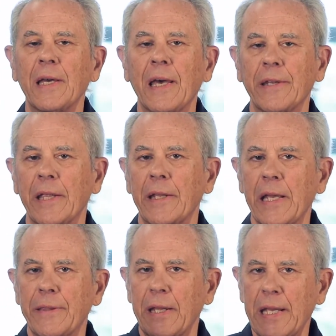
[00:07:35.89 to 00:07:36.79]
And
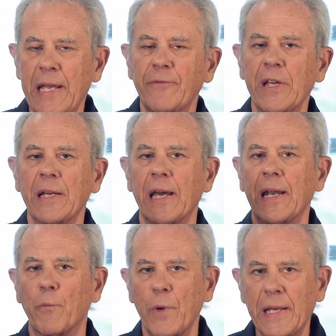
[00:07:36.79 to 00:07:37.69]
in the evening
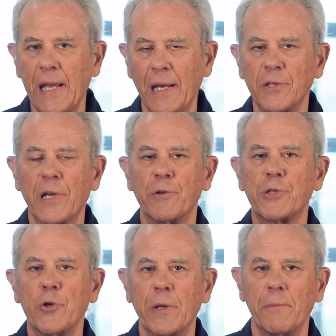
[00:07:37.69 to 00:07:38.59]
and on weekends, I
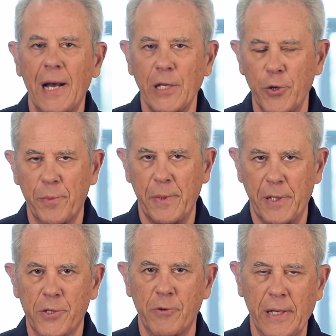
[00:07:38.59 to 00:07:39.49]
was doing my youth
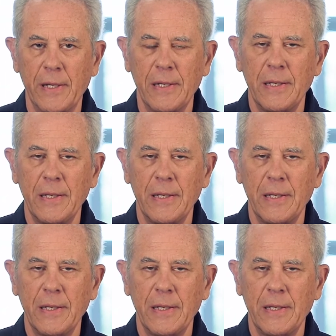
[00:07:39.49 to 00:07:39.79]
ministry.